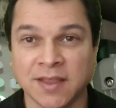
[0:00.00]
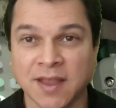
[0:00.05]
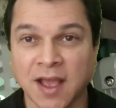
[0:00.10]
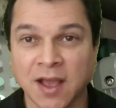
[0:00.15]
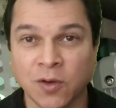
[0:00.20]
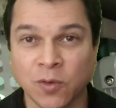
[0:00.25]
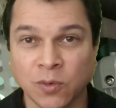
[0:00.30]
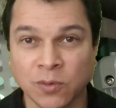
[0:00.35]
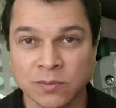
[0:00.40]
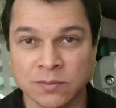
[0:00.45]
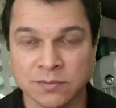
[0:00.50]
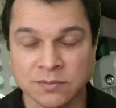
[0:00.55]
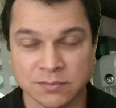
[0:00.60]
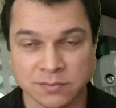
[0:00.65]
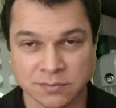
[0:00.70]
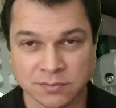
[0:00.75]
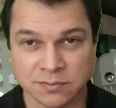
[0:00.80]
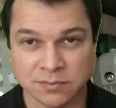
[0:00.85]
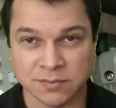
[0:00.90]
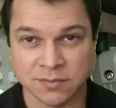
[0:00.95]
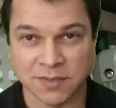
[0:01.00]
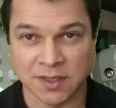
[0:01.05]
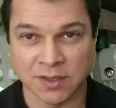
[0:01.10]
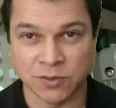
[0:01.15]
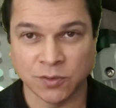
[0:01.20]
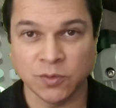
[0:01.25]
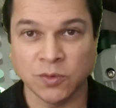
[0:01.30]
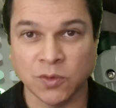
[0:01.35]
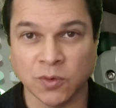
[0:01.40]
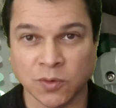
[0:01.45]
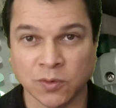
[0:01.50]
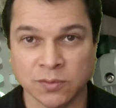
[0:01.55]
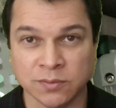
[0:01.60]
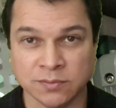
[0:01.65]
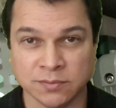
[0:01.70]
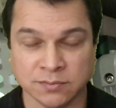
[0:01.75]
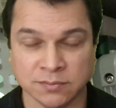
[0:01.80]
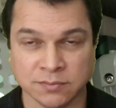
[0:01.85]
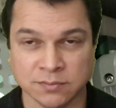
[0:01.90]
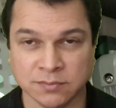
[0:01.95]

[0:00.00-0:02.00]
Now that you know